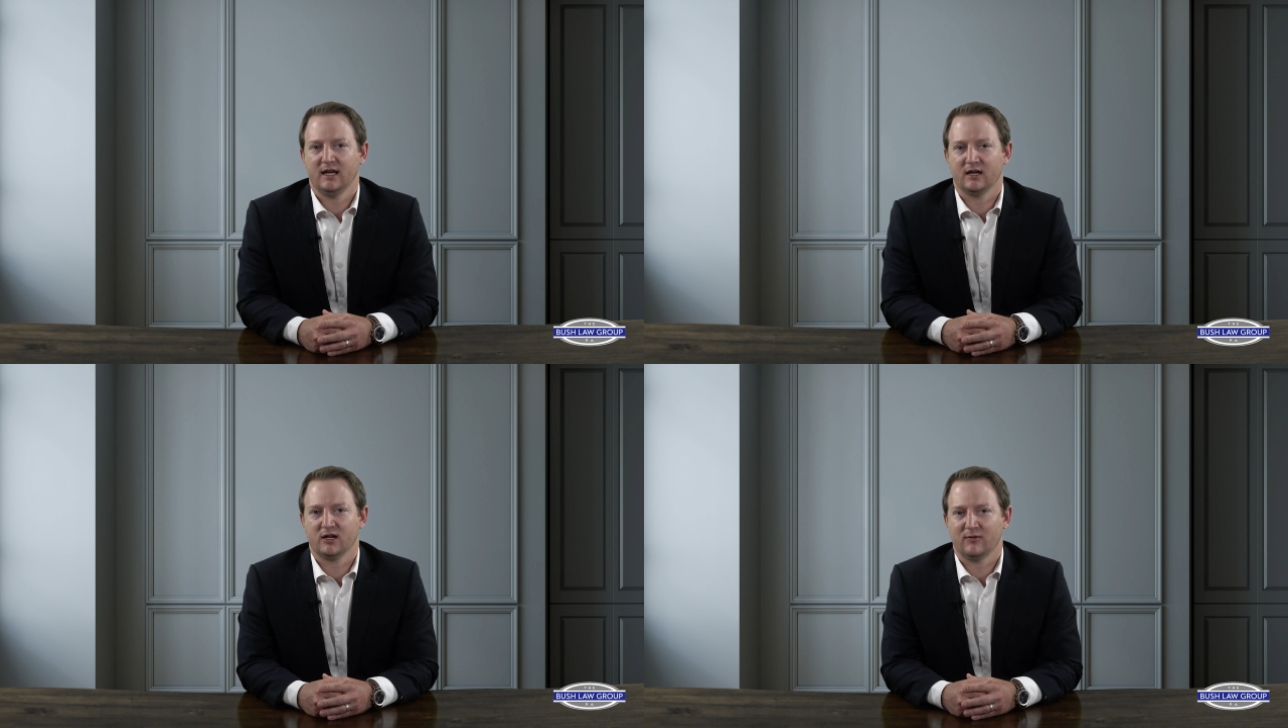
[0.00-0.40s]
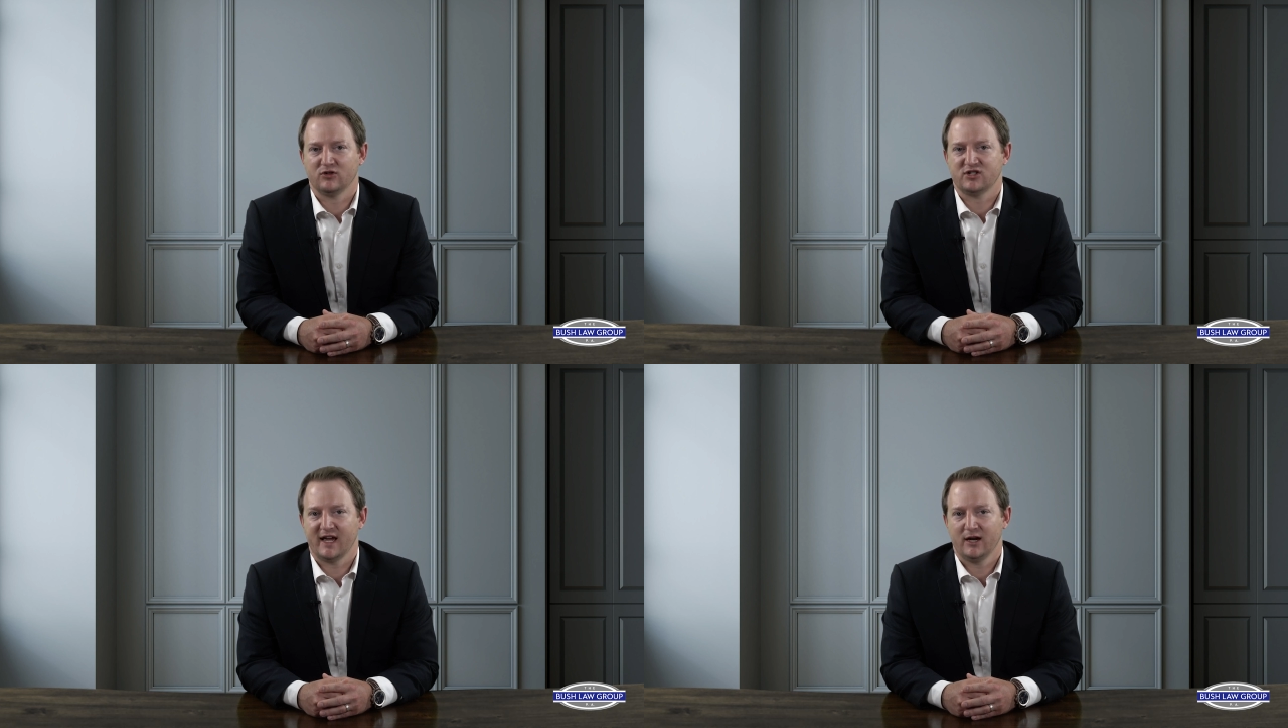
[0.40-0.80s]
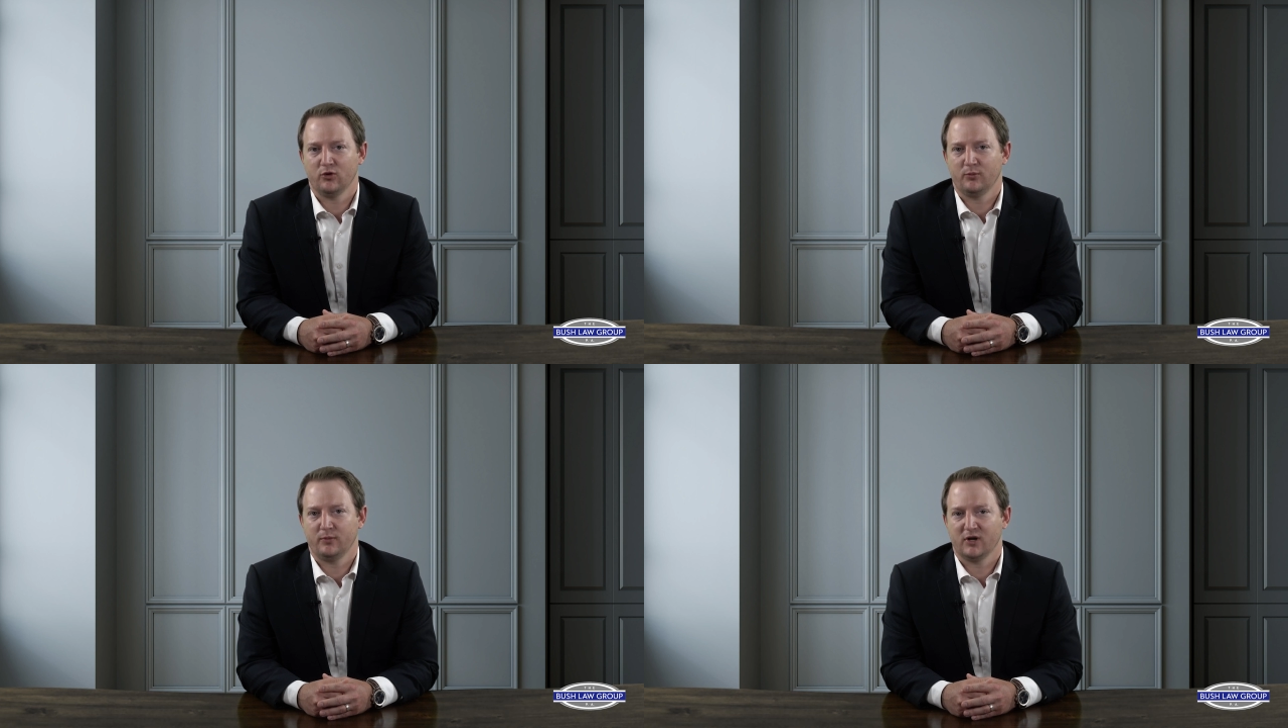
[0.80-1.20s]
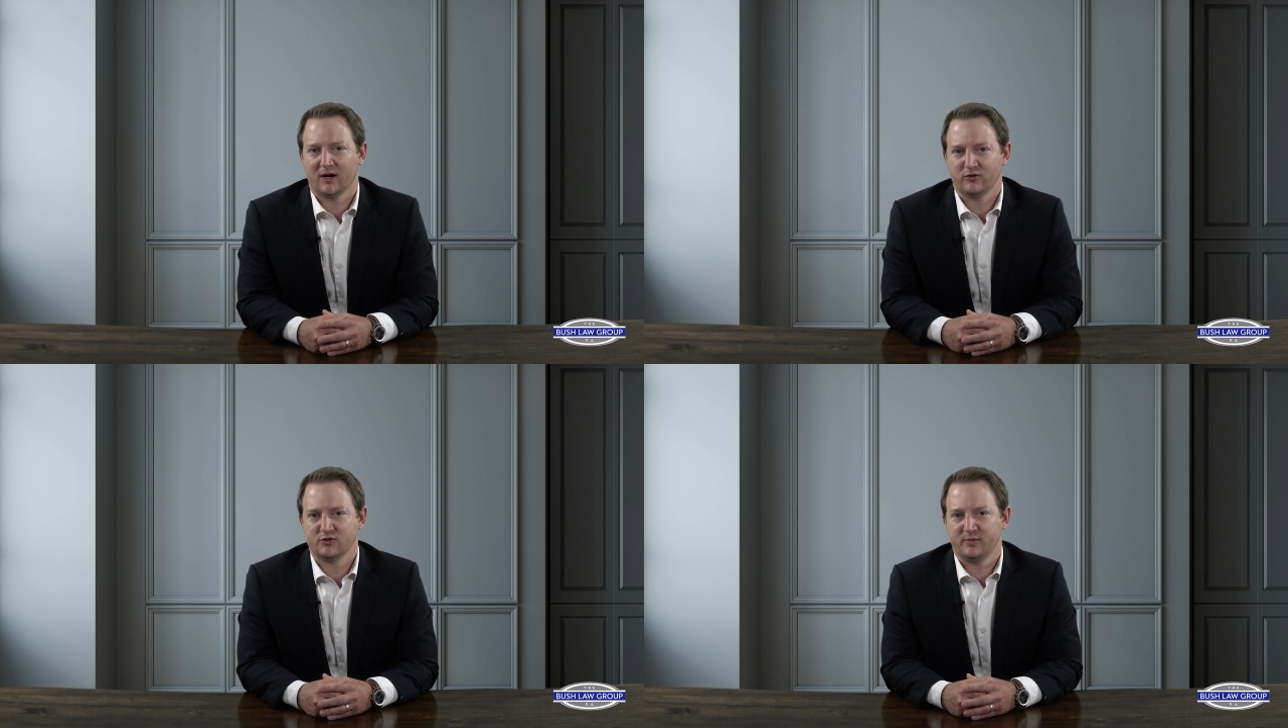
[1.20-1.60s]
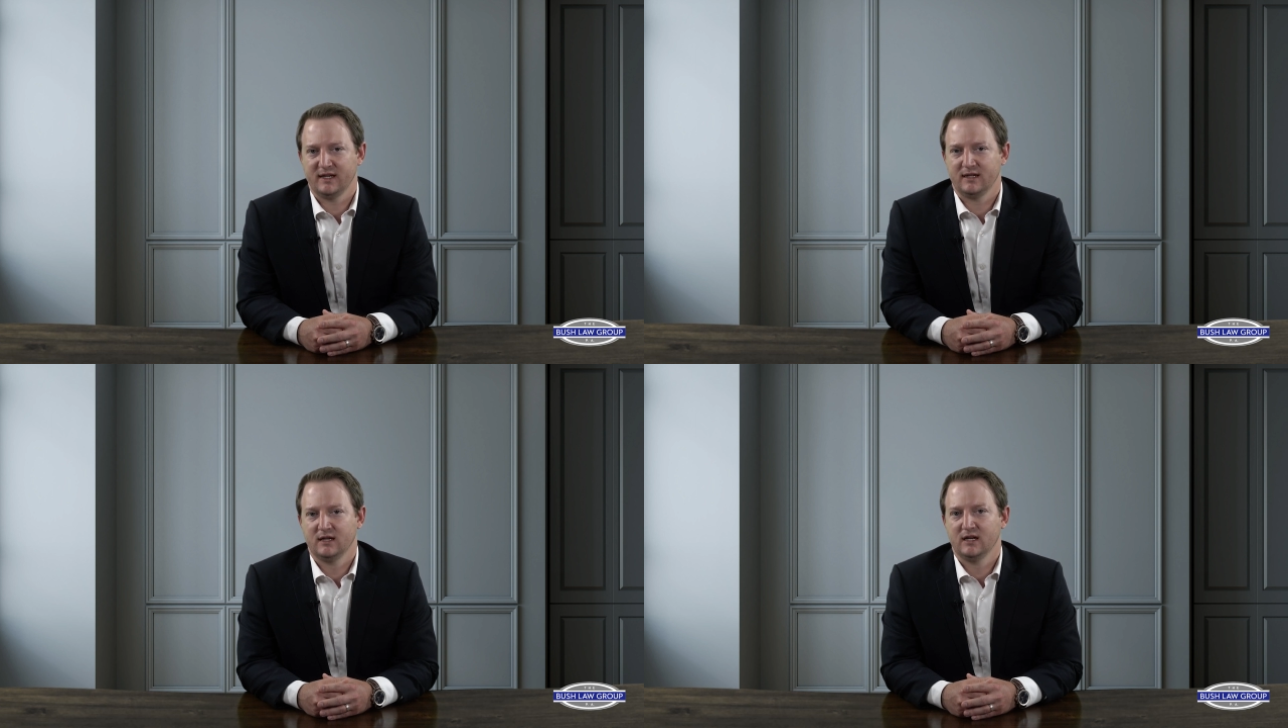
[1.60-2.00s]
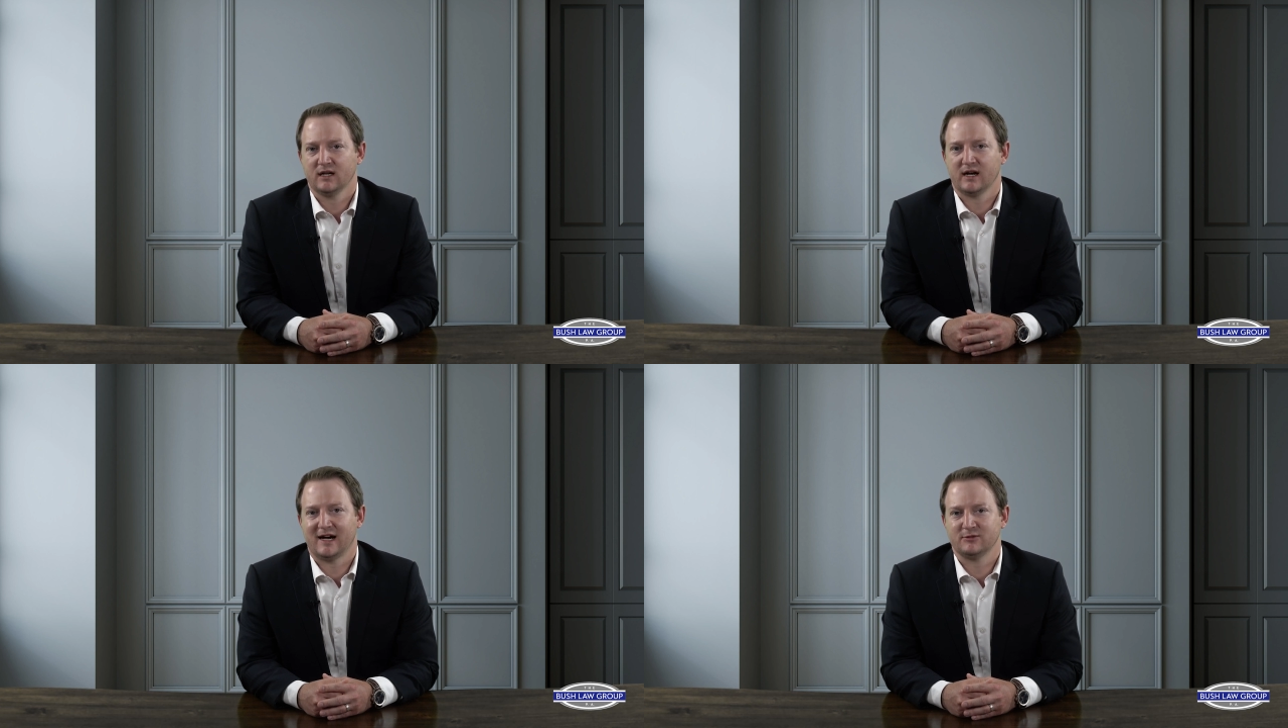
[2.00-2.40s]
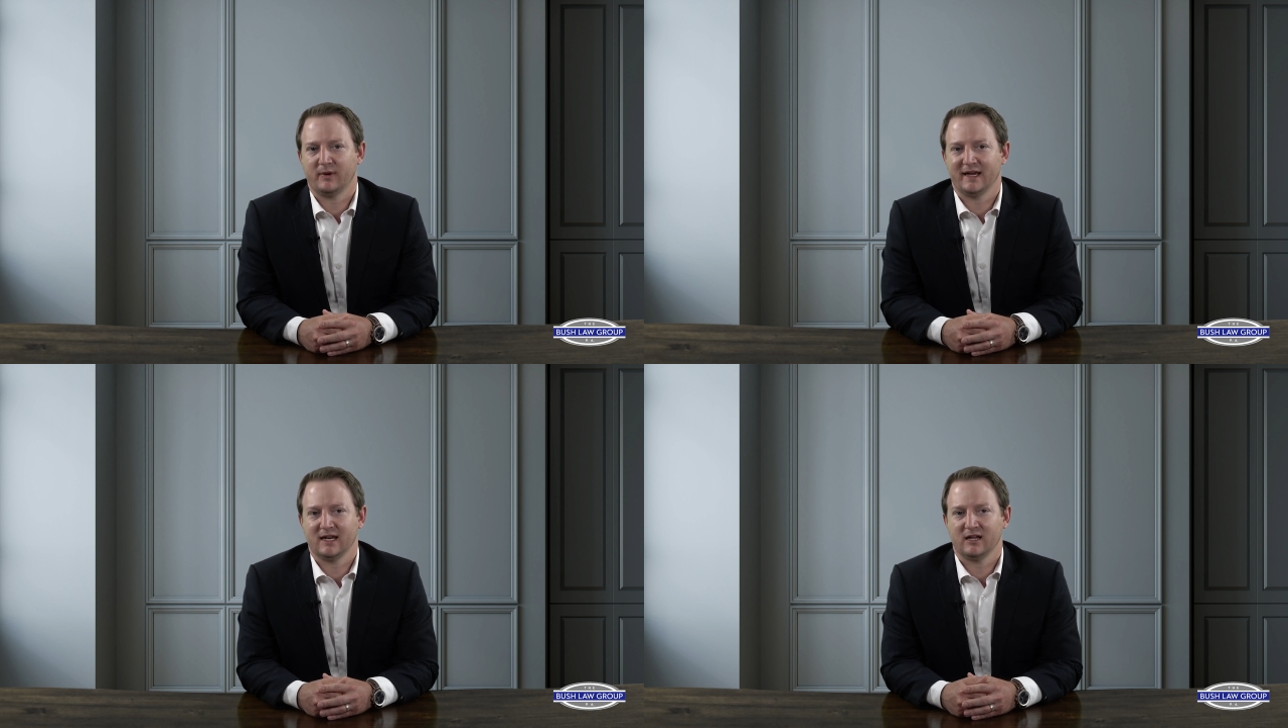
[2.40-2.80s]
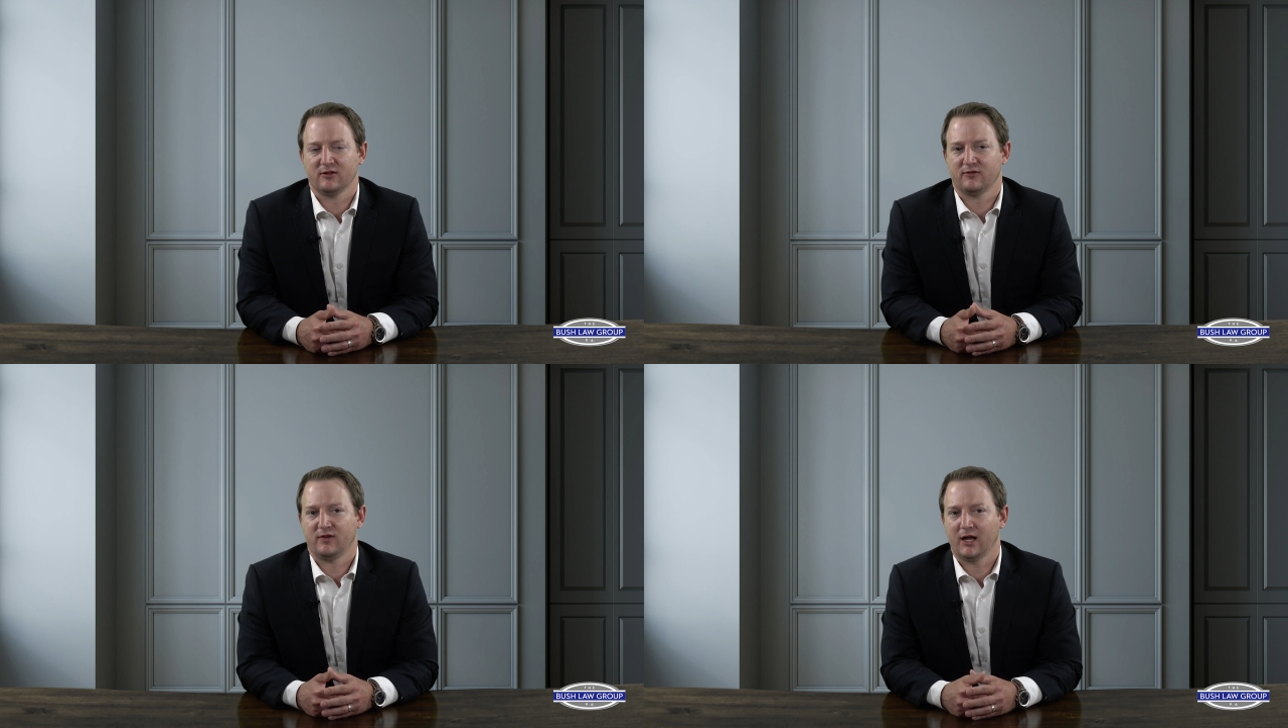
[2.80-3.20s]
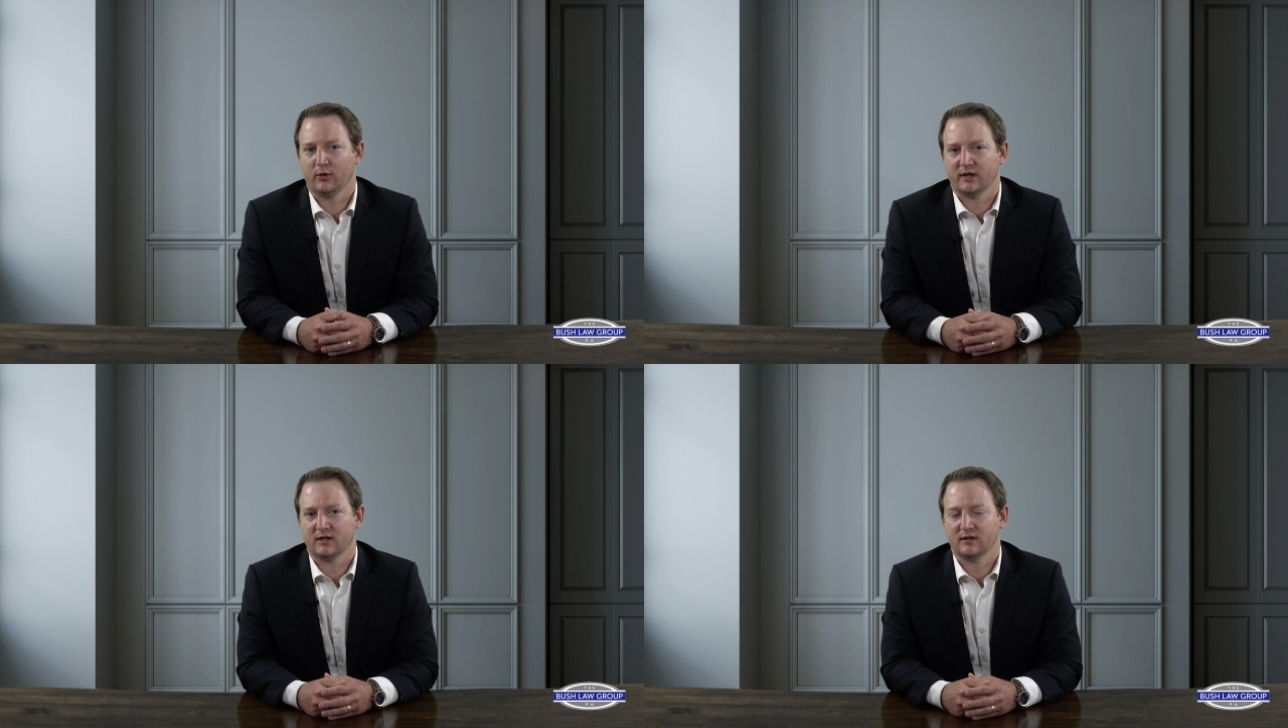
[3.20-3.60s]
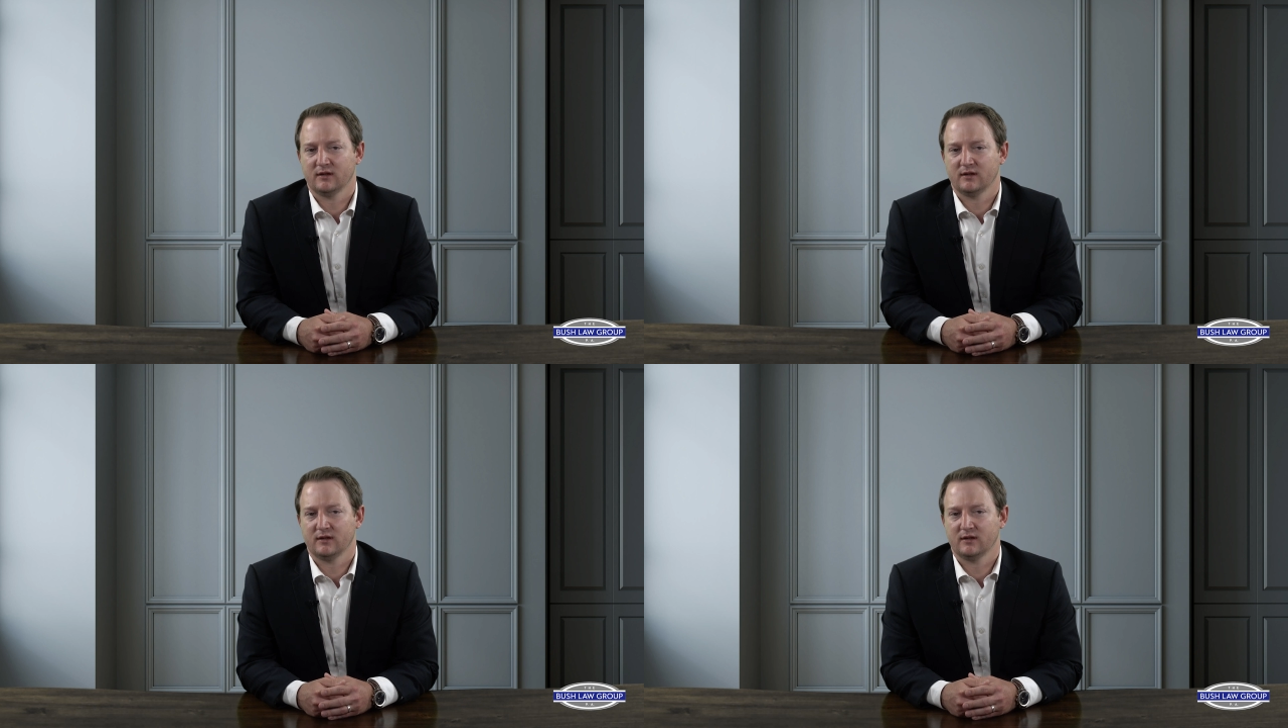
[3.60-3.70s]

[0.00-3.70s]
in coverage A or coverage B caused by any of the following.